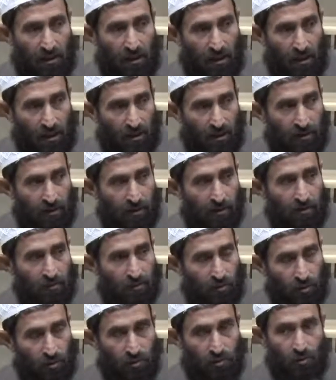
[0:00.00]
and
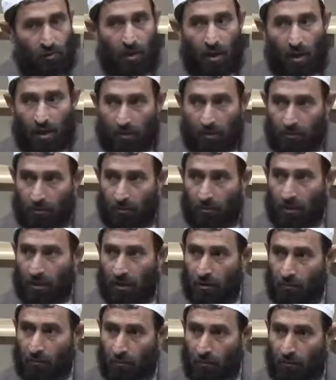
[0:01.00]
you are
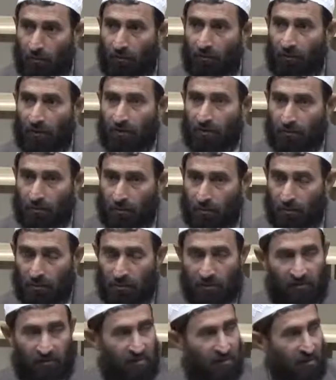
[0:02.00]
moving
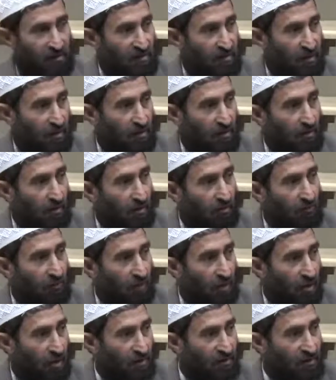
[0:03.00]
towards the state of
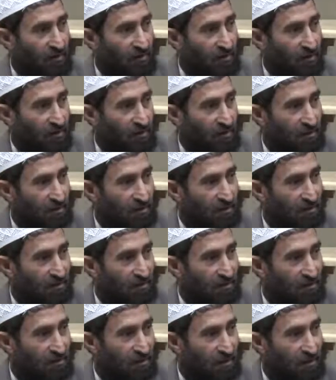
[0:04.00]
loss.
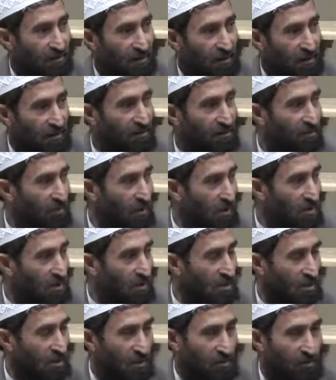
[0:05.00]
That is
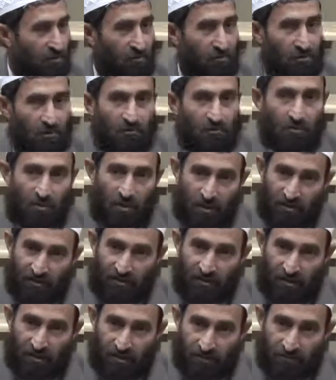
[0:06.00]
mentioned in Surah Al-Asr.
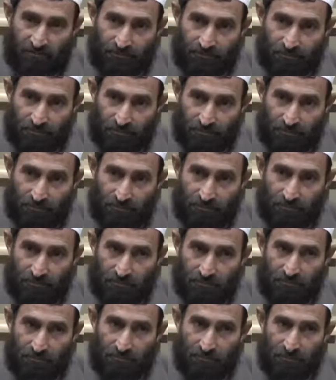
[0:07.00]

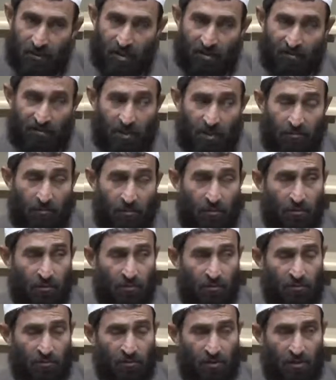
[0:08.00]
Except
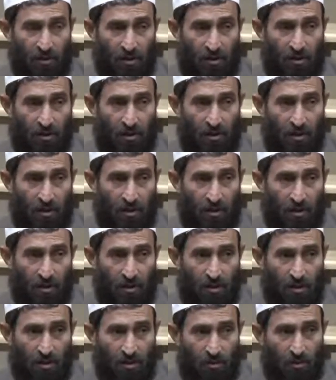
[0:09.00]
those
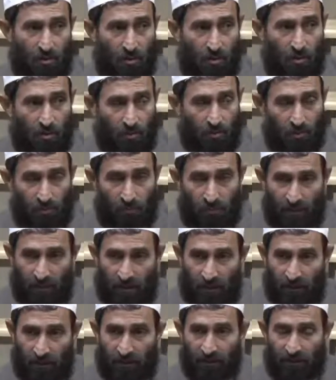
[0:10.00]
who
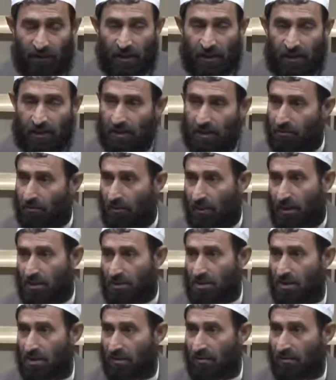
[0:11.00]
believed and did
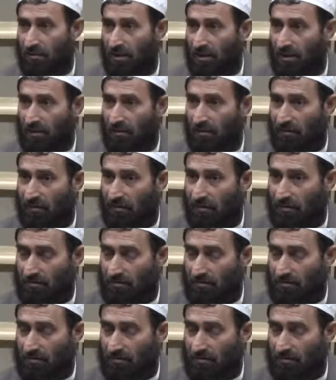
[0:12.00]
righteous deeds.